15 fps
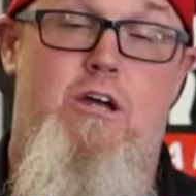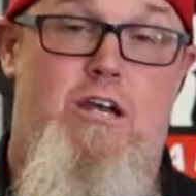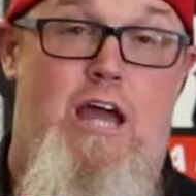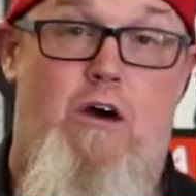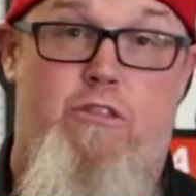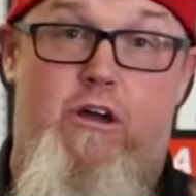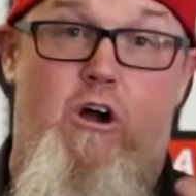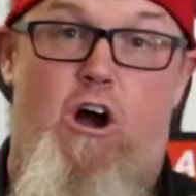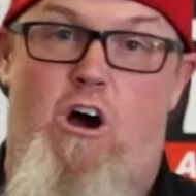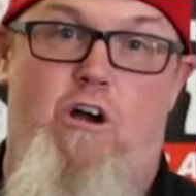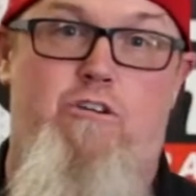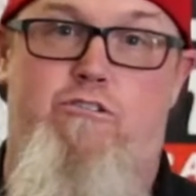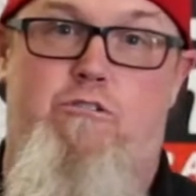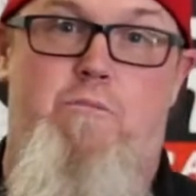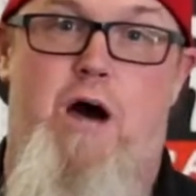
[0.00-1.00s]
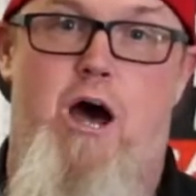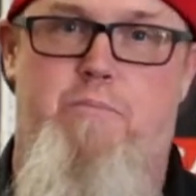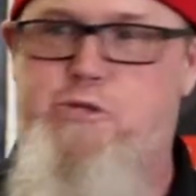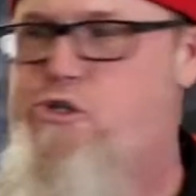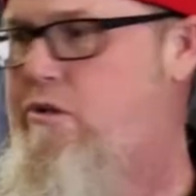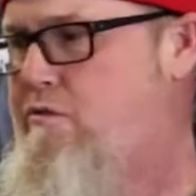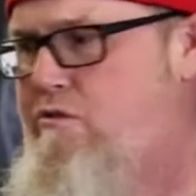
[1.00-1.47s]
Now there are some
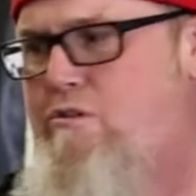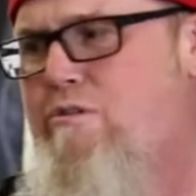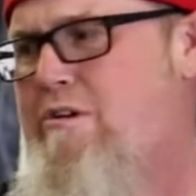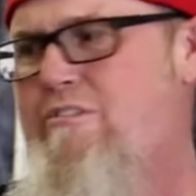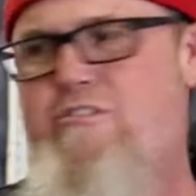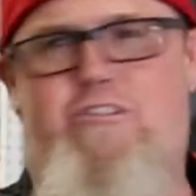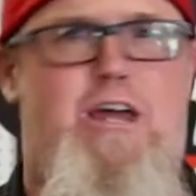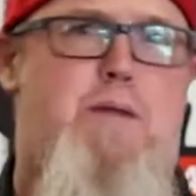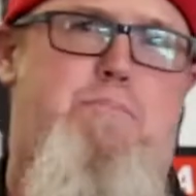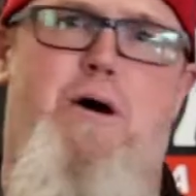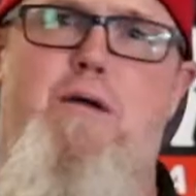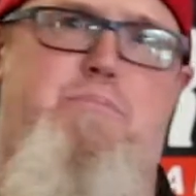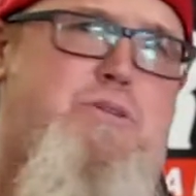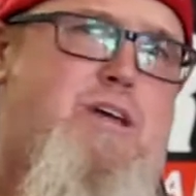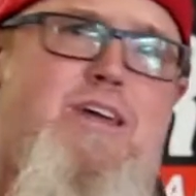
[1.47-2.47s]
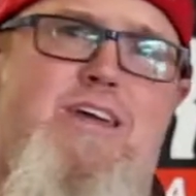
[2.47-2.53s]
options. You can step up to